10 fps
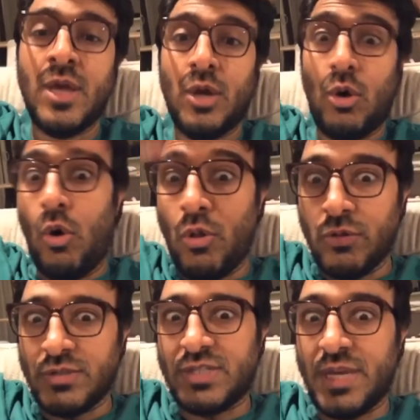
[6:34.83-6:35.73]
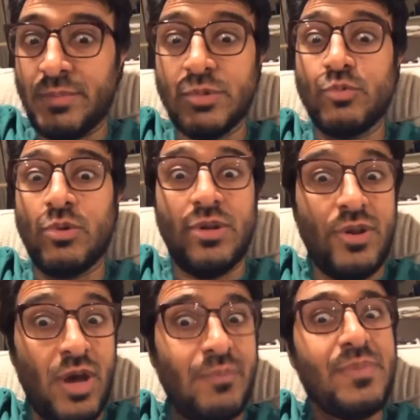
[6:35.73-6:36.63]
all those tables will
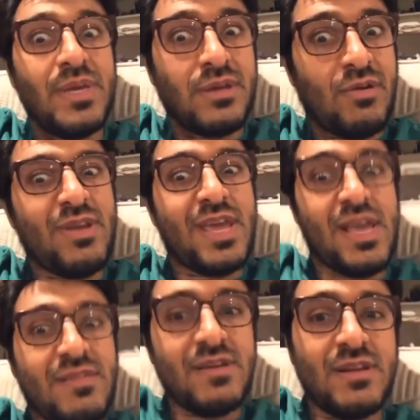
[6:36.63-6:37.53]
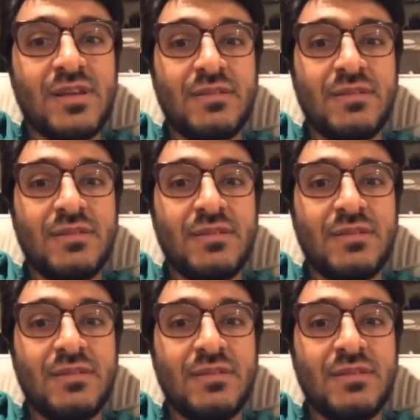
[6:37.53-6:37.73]
not be created.